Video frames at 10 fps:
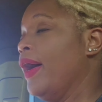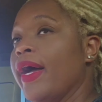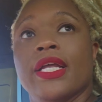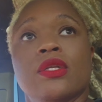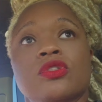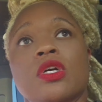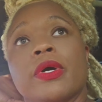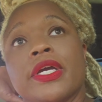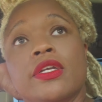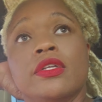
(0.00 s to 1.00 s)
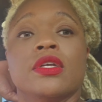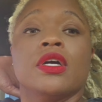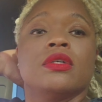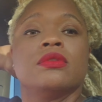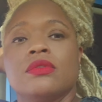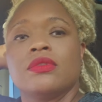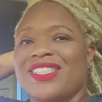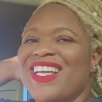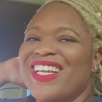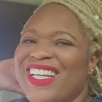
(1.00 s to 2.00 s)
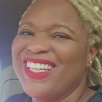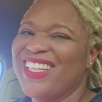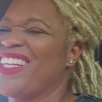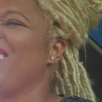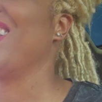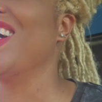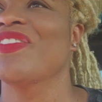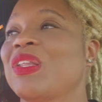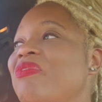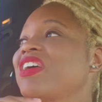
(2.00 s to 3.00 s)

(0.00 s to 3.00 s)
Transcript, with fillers: I ain't lose no weight either, y'all. I really